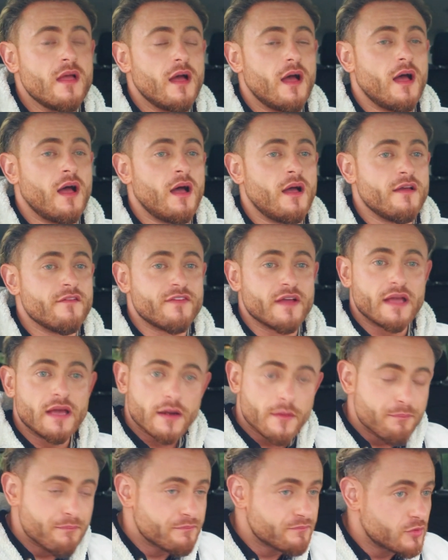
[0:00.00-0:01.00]
If I got
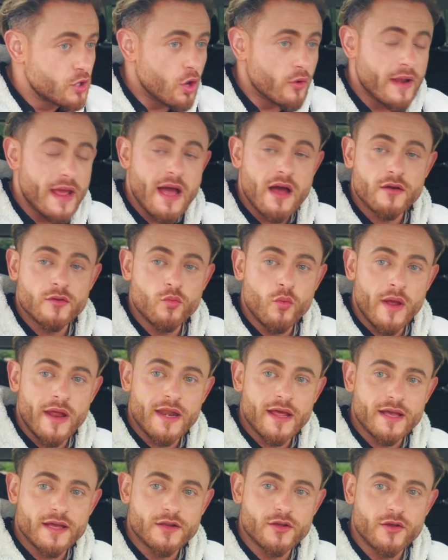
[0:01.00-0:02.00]
to go down in weight,
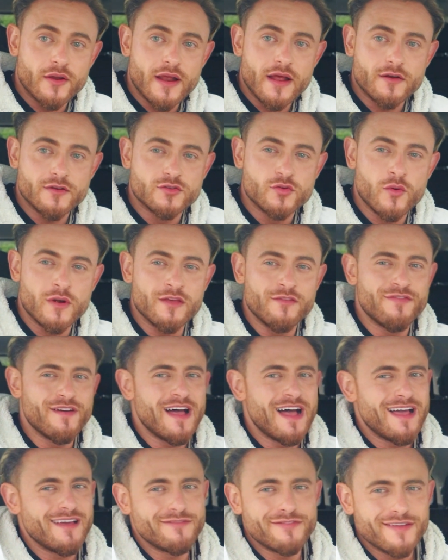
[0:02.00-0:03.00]
I got to go down to
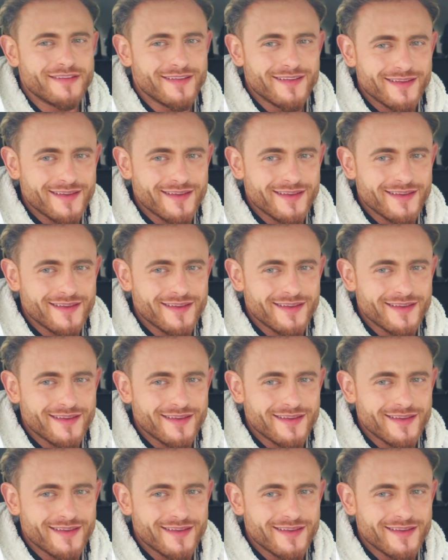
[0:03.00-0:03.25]
25.